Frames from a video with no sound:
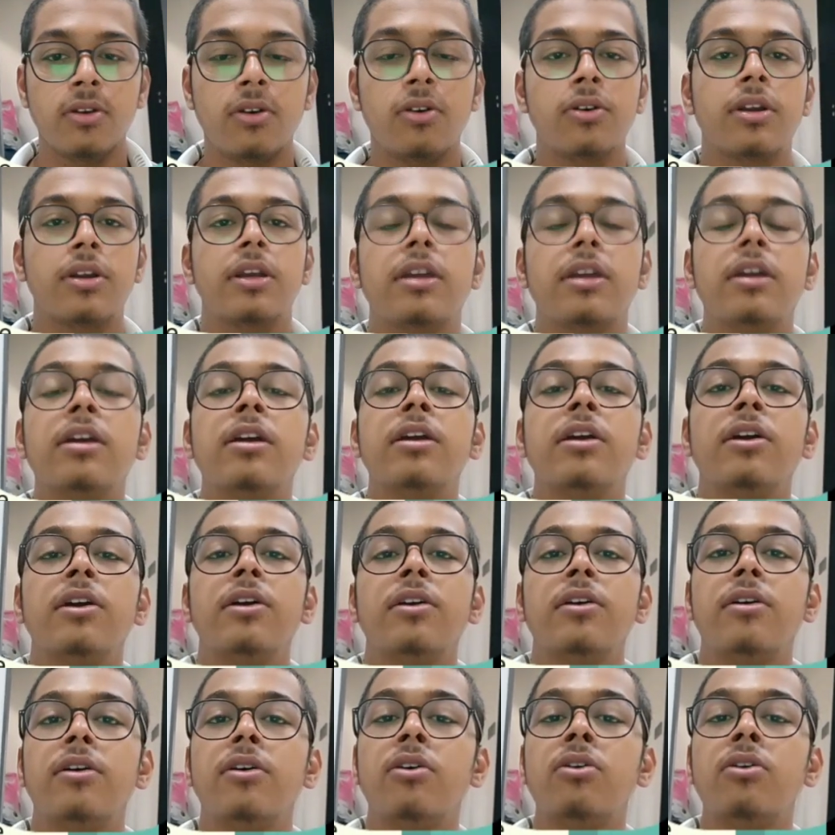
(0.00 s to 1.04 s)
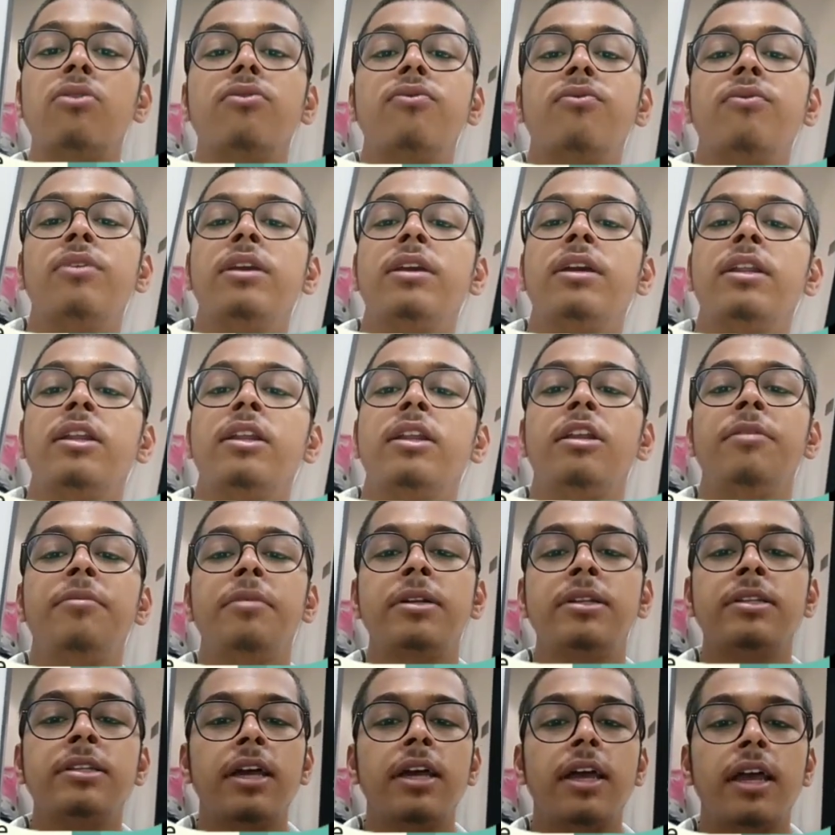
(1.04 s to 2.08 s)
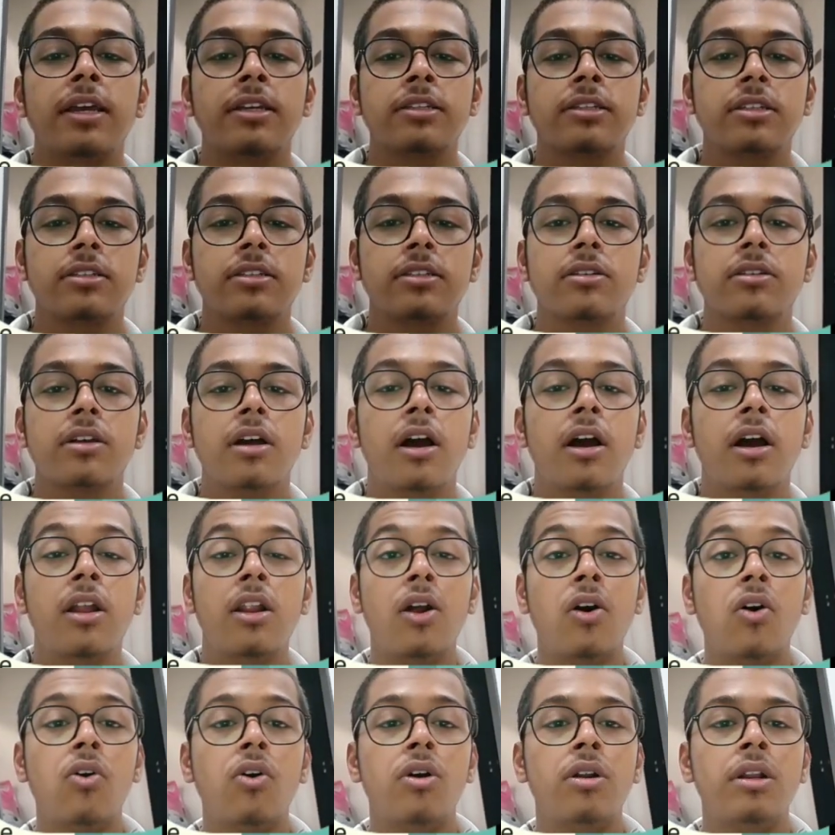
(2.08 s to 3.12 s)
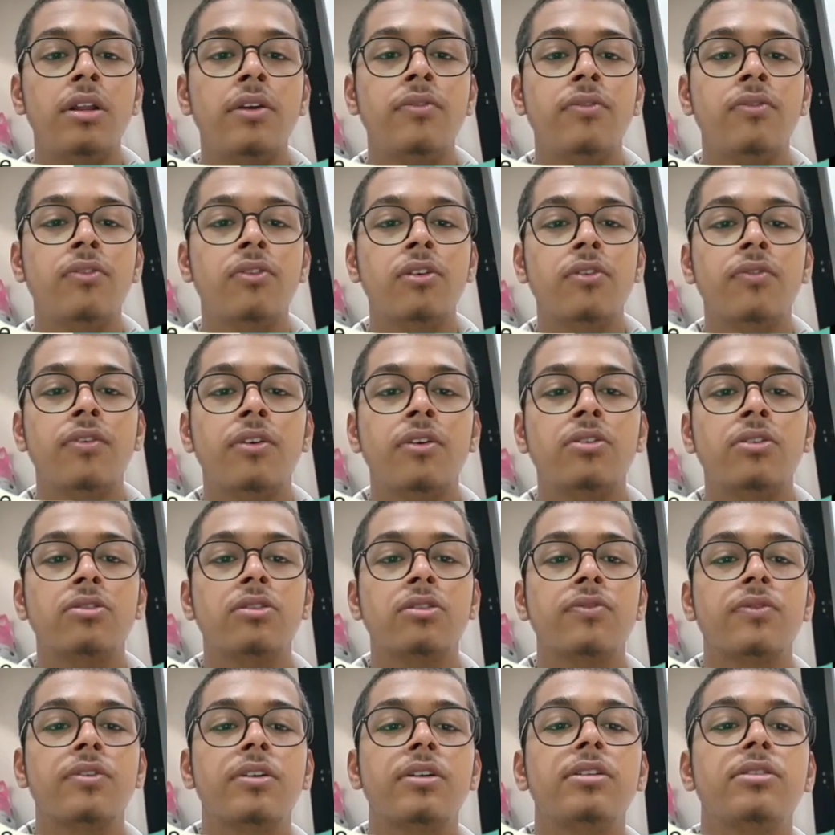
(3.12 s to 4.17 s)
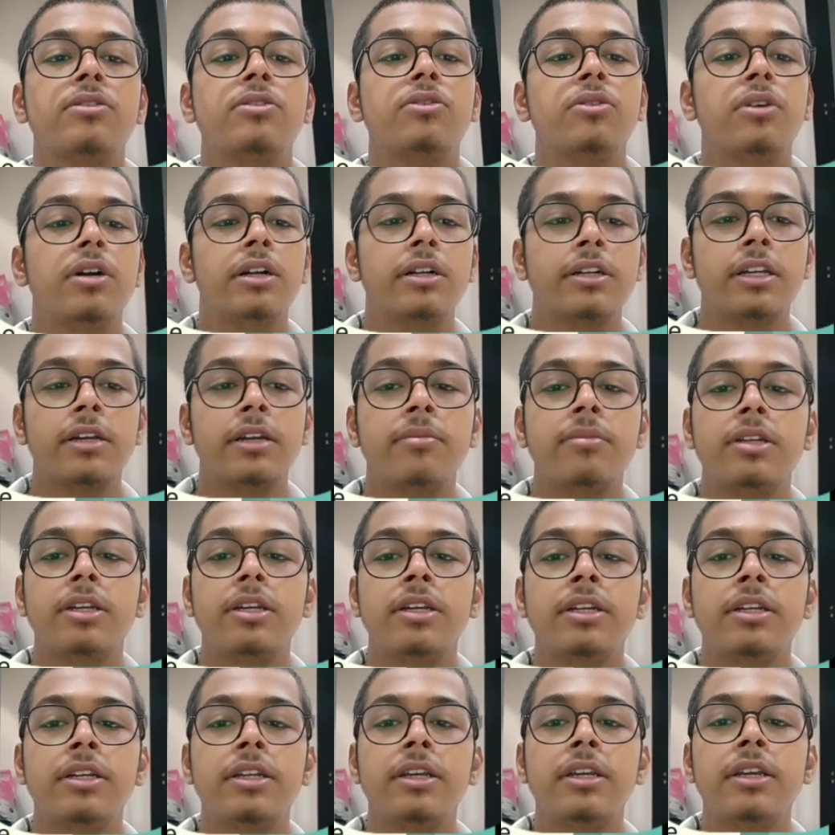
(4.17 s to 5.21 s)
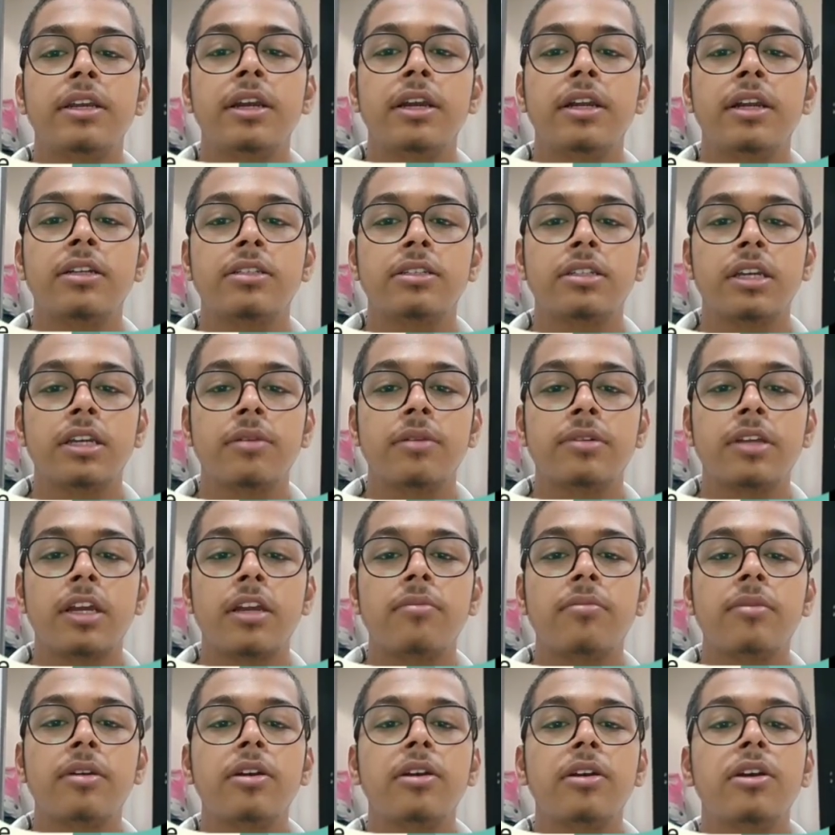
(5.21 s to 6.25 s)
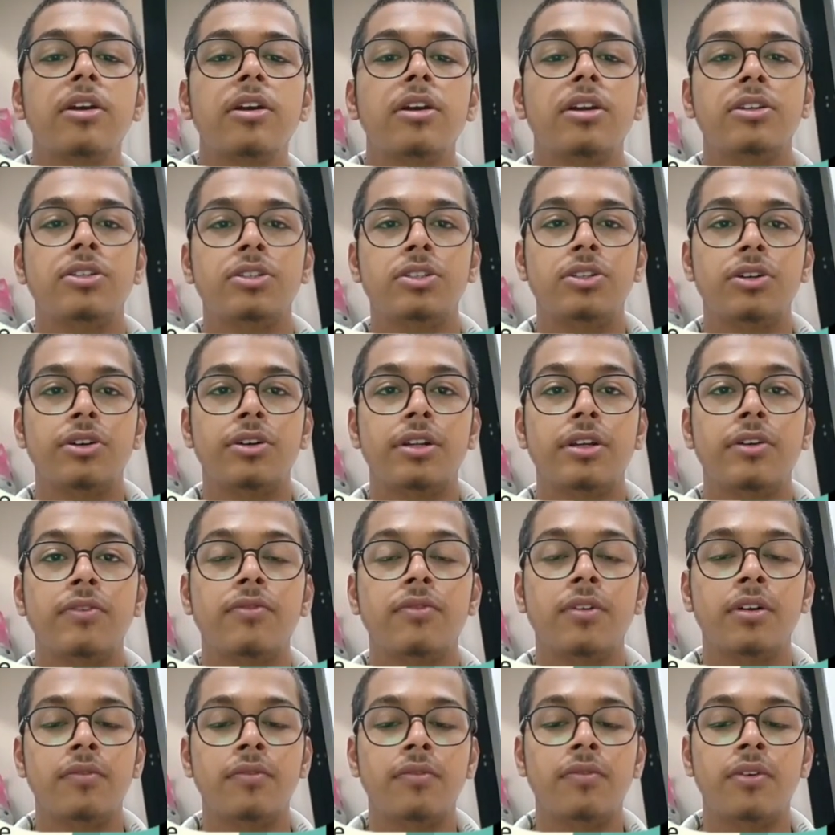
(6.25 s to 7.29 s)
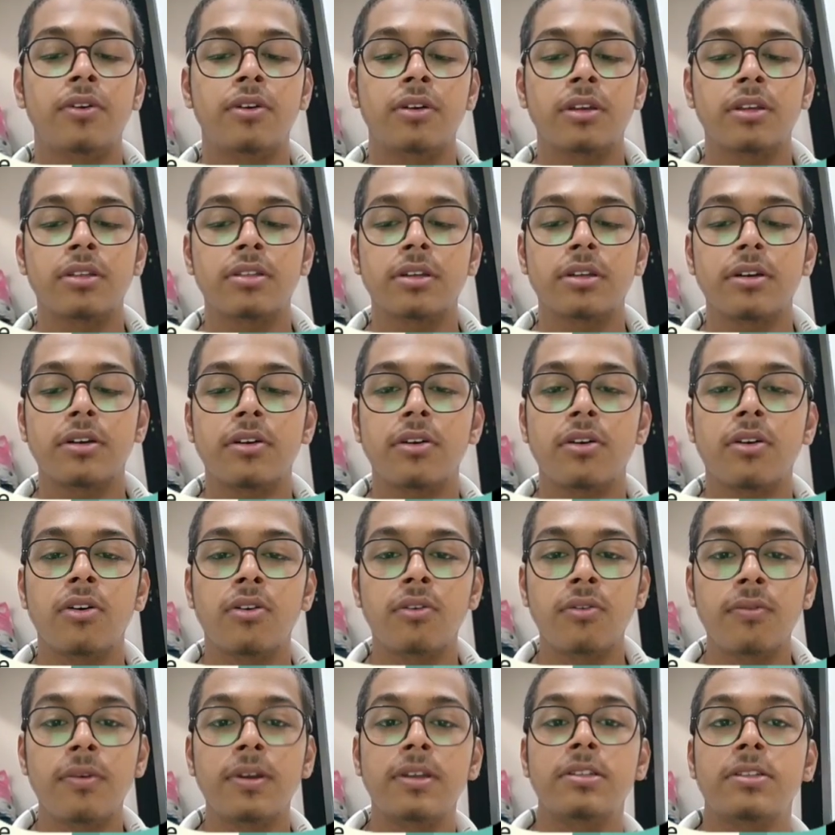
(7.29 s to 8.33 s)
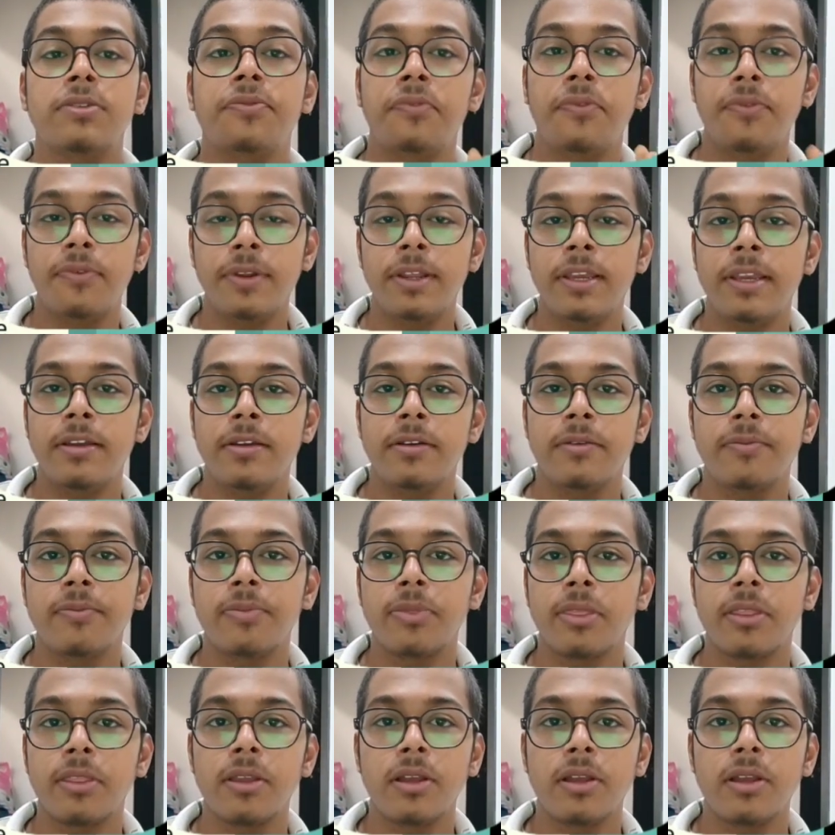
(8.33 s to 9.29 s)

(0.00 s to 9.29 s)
Okay, or we can limit the access. Allow only 4 philosophers to attempt eating at same time, ensuring one fork is always free.